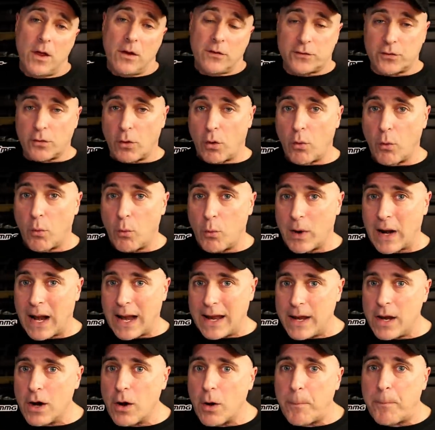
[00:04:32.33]
So when
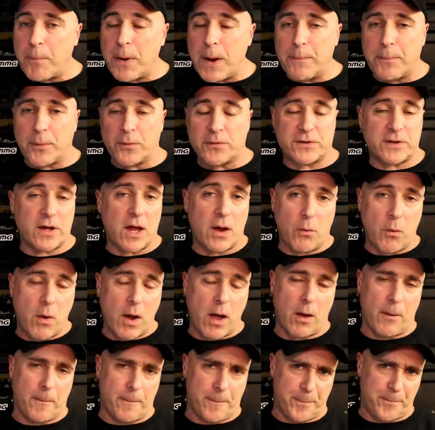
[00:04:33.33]
I hear people say,
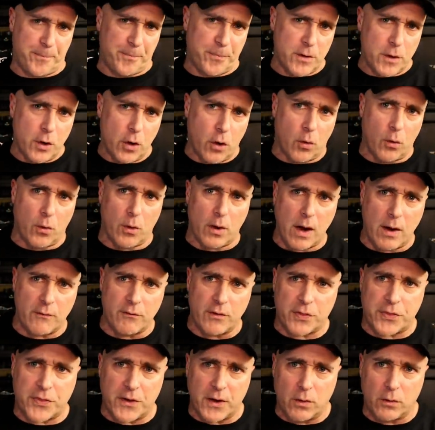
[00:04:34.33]
well, you know,
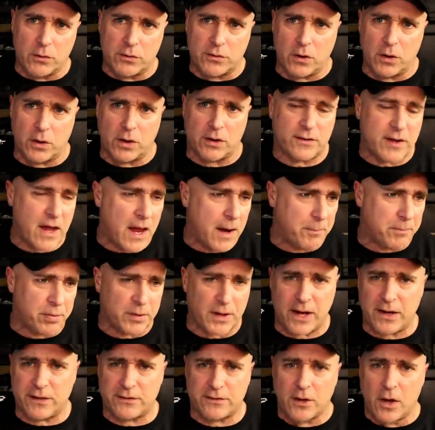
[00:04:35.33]
everything was going to take
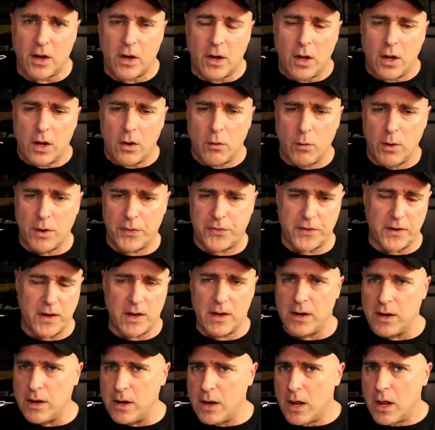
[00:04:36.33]
place
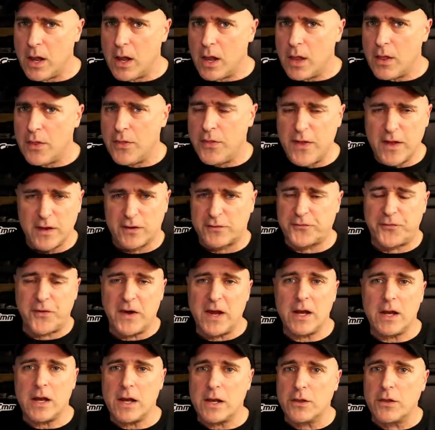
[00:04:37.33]
within this
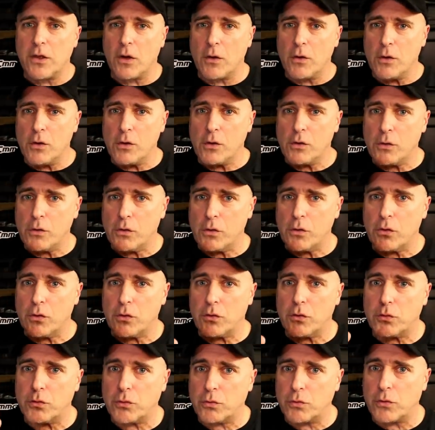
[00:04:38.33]
feet, the,
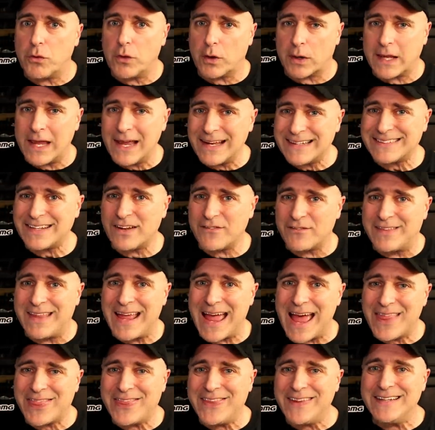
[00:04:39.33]
the kiss of
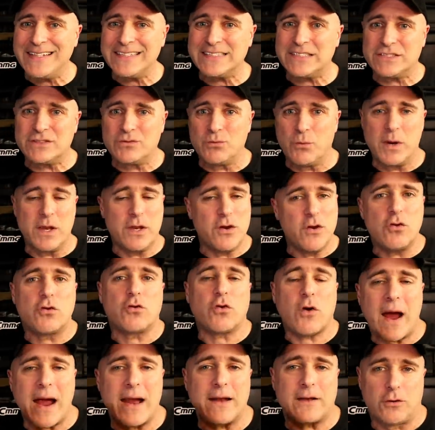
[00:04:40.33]
death is when you
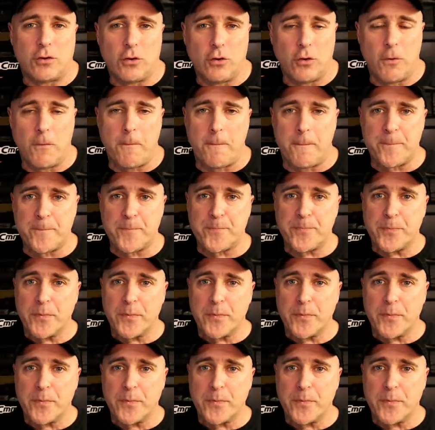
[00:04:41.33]
try to